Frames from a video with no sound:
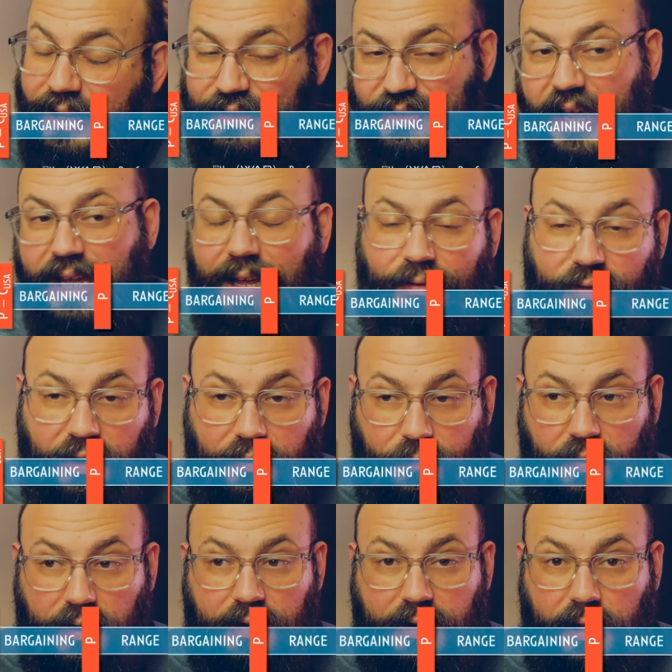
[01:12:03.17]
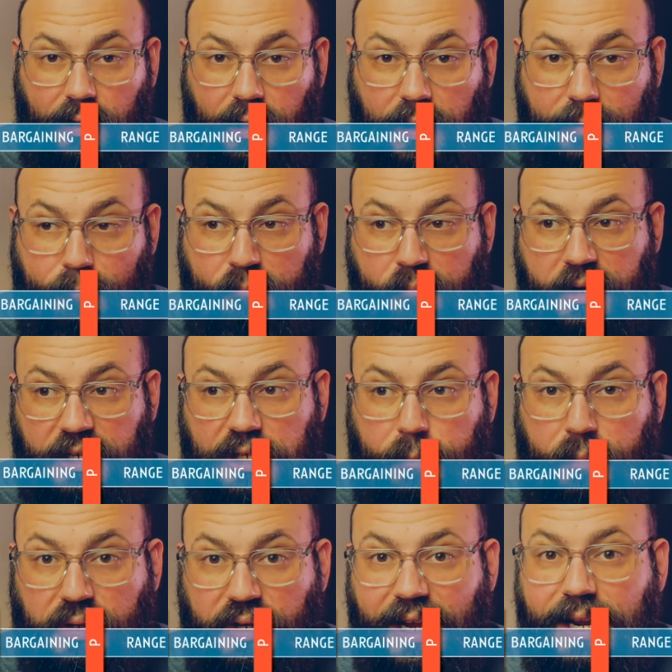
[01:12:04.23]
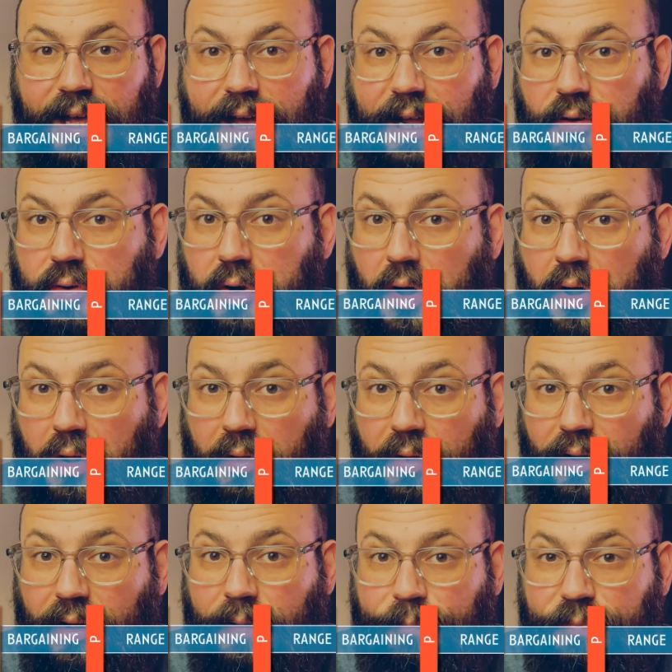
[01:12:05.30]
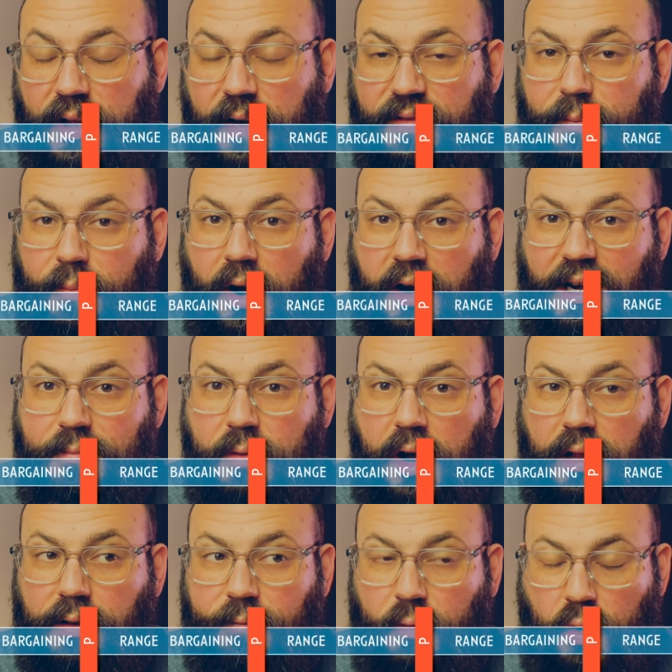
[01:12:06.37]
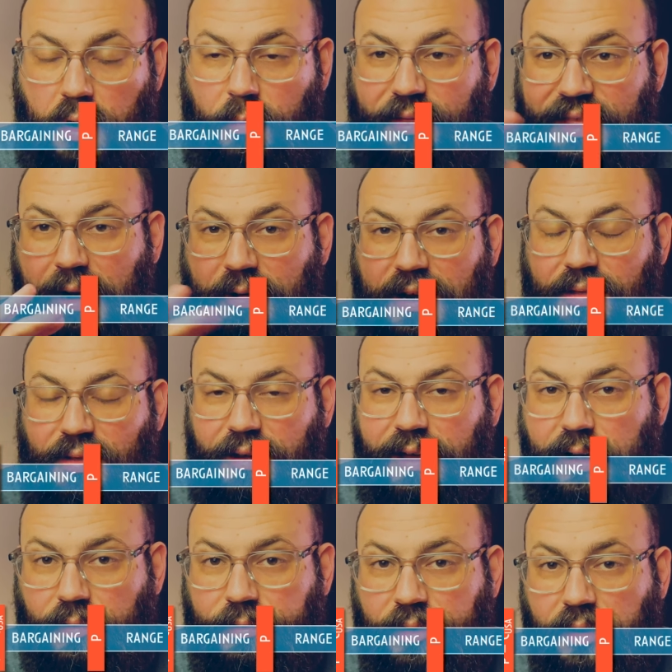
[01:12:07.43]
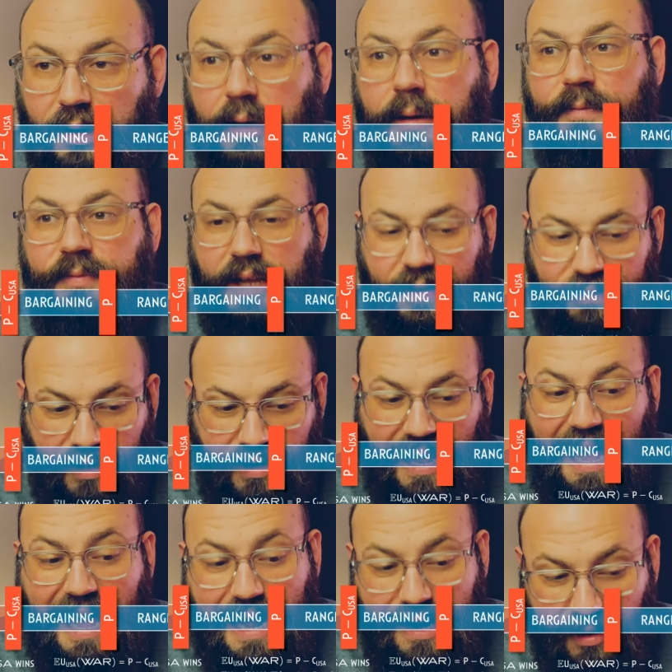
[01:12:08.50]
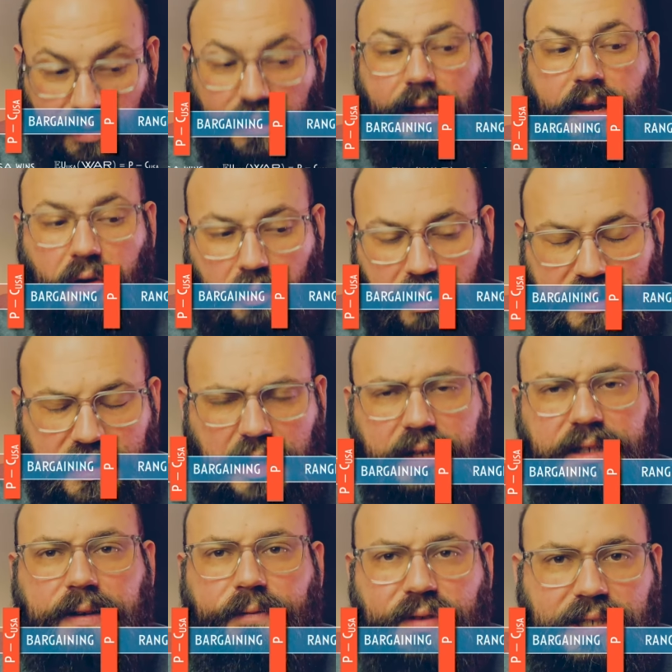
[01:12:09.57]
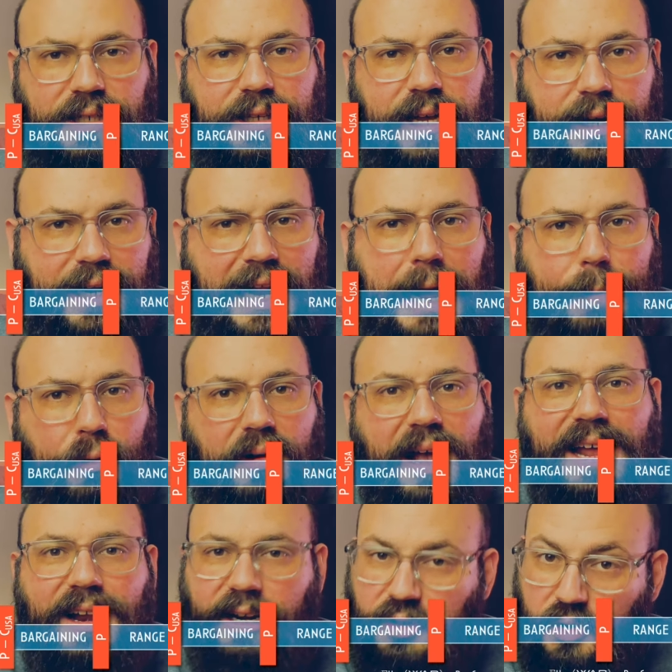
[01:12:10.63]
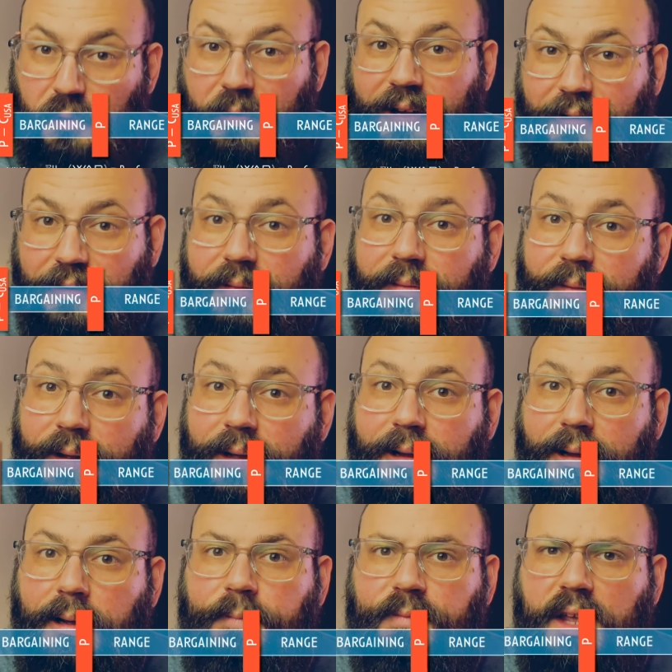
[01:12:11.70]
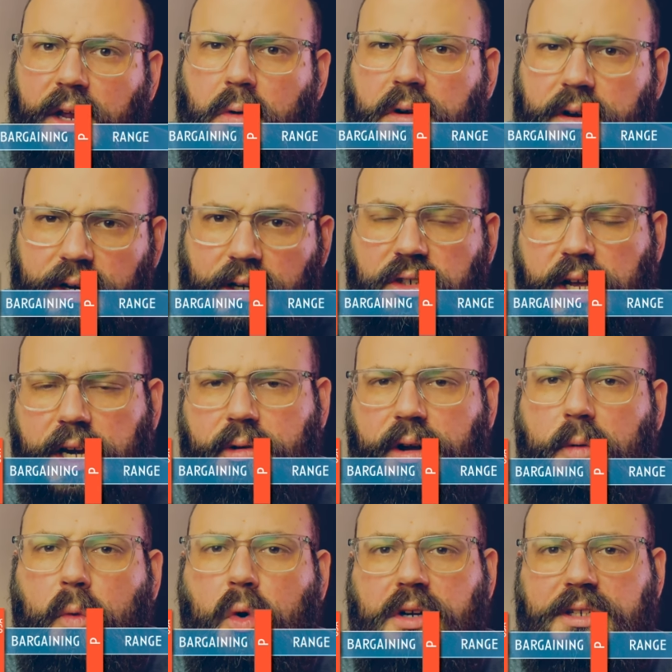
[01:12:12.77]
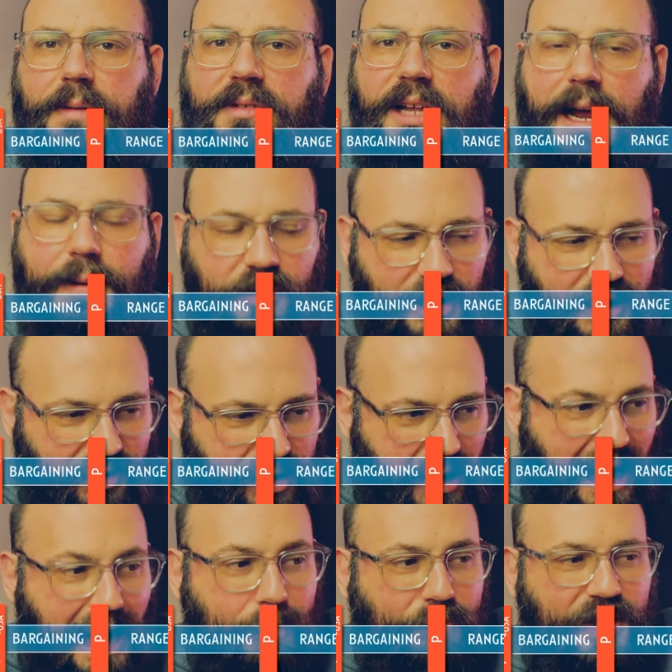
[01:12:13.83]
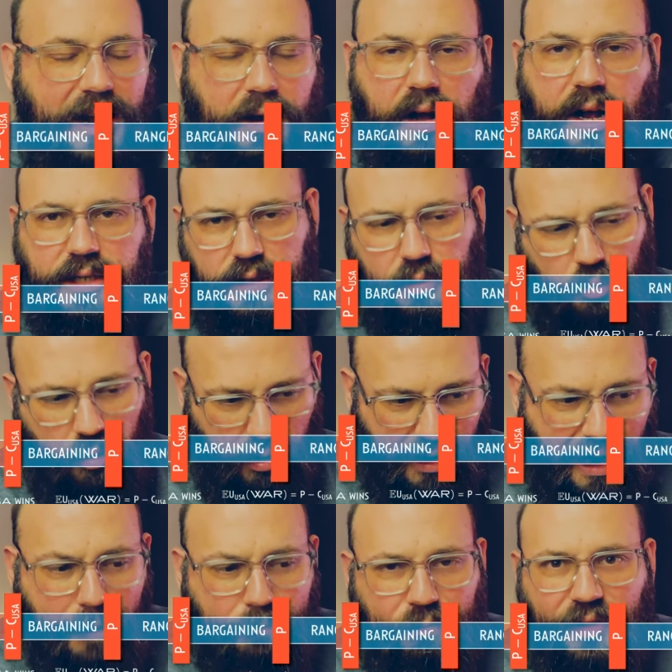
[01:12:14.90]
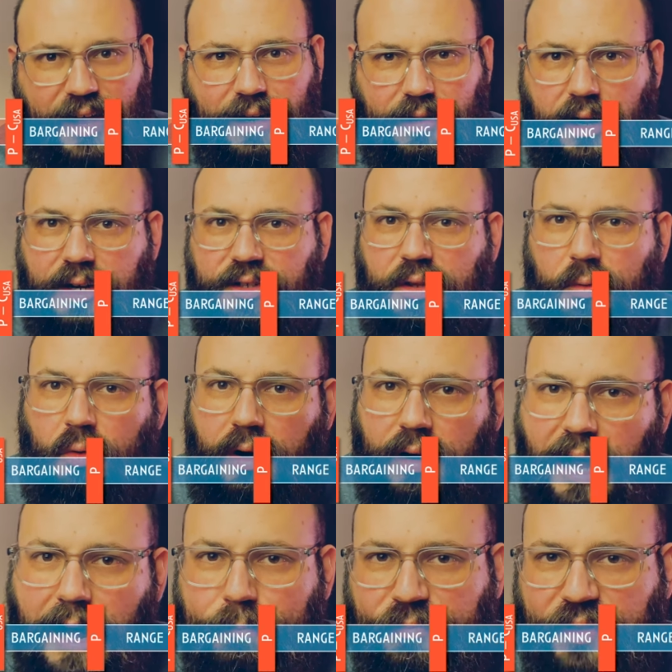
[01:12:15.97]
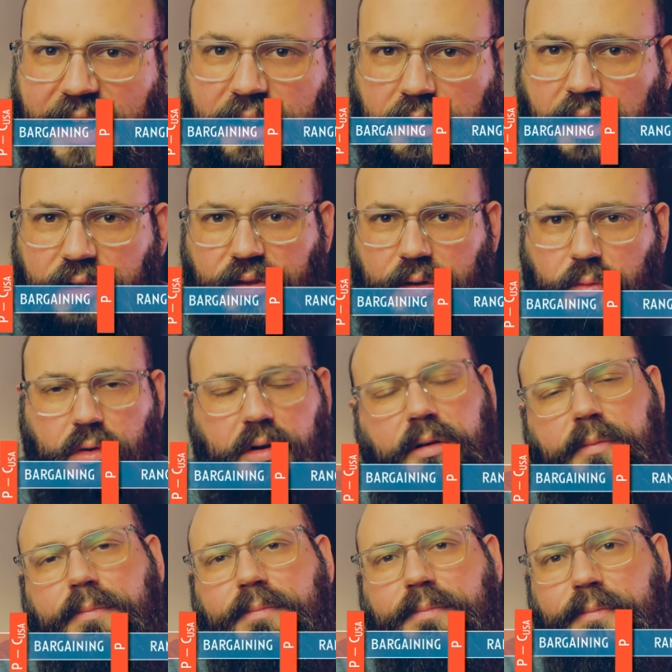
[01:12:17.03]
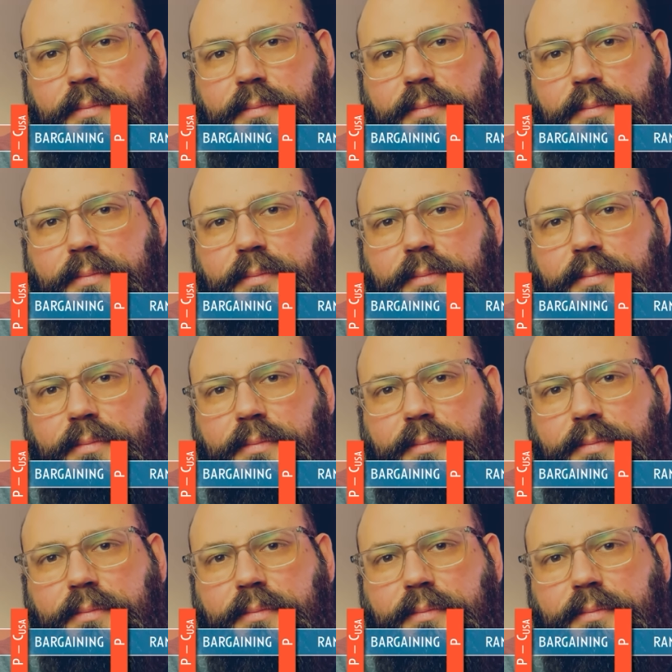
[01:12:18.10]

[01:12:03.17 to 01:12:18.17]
is taking this vanilla Mister Potato Head doll of the bargaining model of war without anything else, and then adding increasingly sophisticated apparati to it in order to generate war sometimes, and then saying, up, oh, that caused the war, up, oh, that caused the war, up, oh, that caused the war.